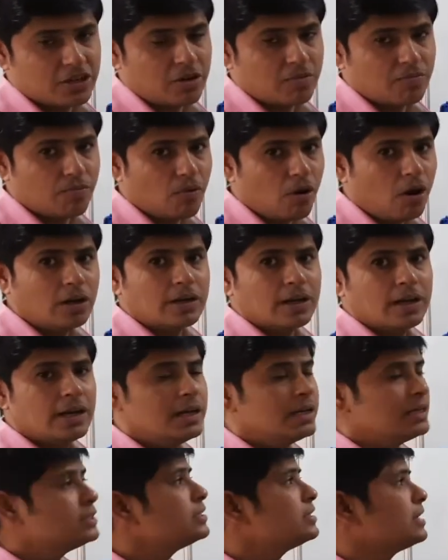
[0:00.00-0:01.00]
of
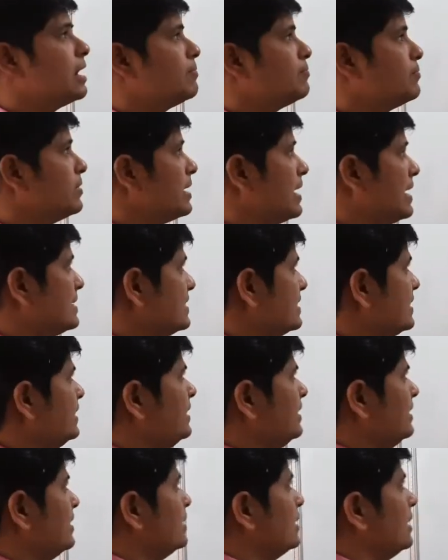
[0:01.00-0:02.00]
what? Sulfur
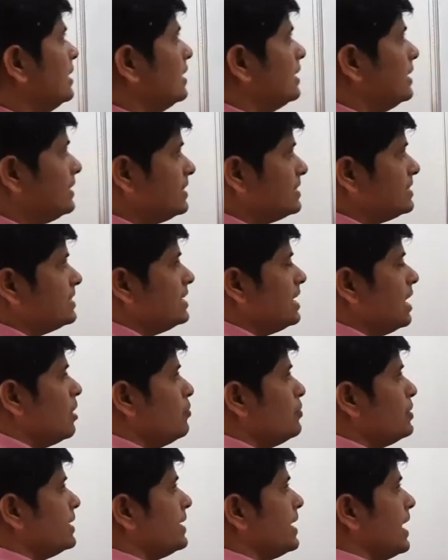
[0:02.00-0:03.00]
acid. Let us see
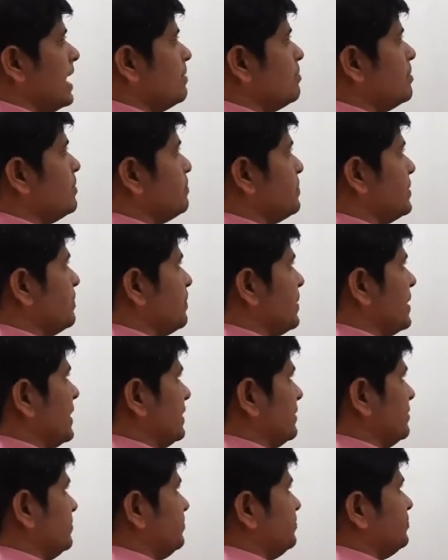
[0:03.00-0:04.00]
how it can be
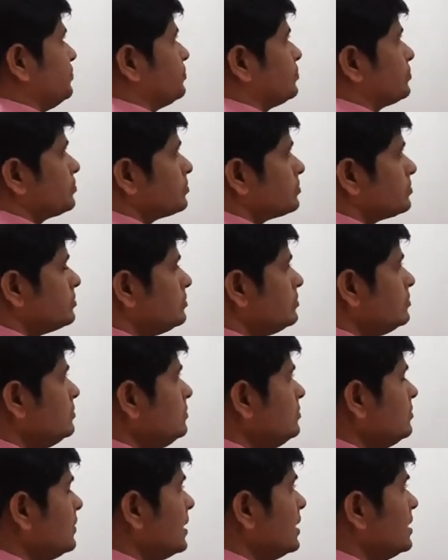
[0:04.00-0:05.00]
prepared.
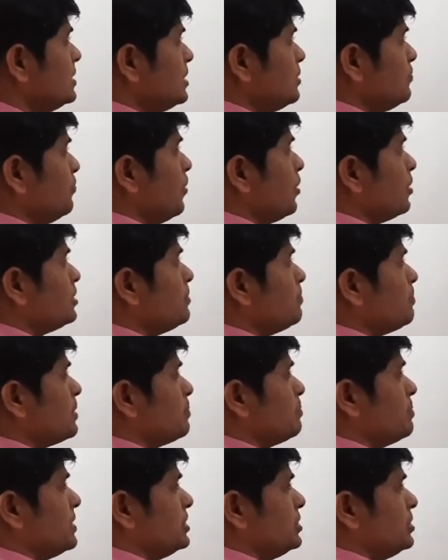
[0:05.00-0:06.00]
See, for the
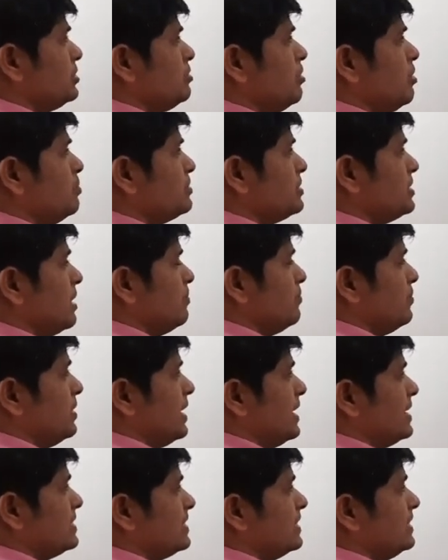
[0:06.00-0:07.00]
preparation of sulfur
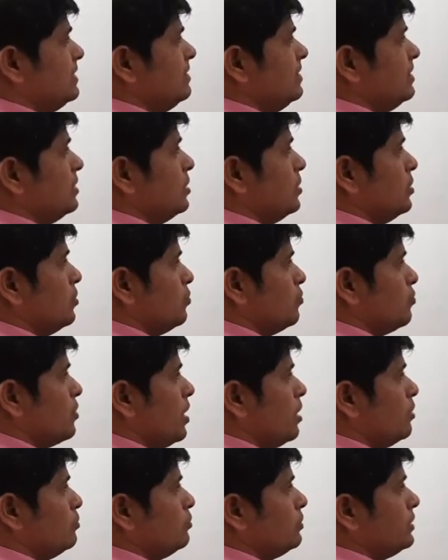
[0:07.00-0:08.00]
acid, we
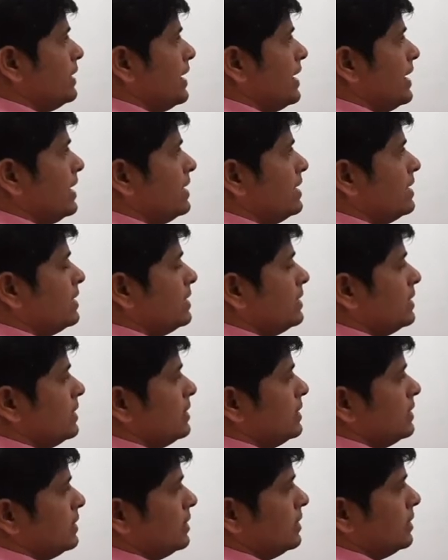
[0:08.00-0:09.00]
have to take
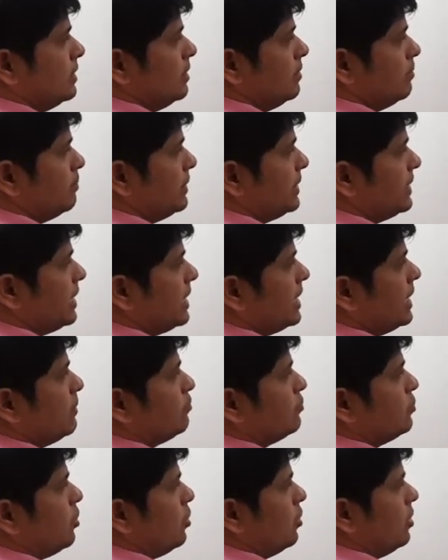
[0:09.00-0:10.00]

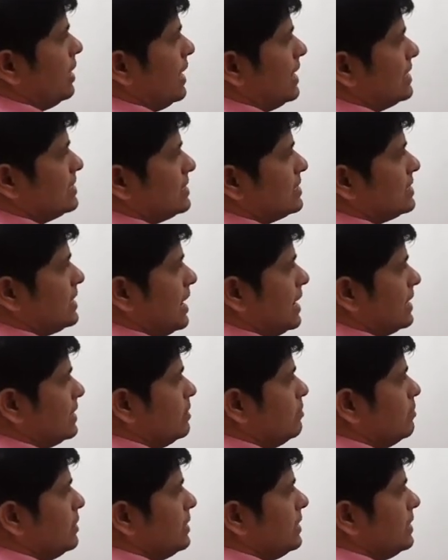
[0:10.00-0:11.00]
beta-naphthol as a
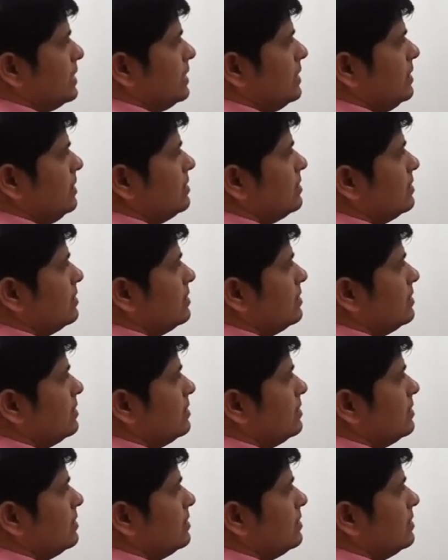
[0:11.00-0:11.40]
starting material.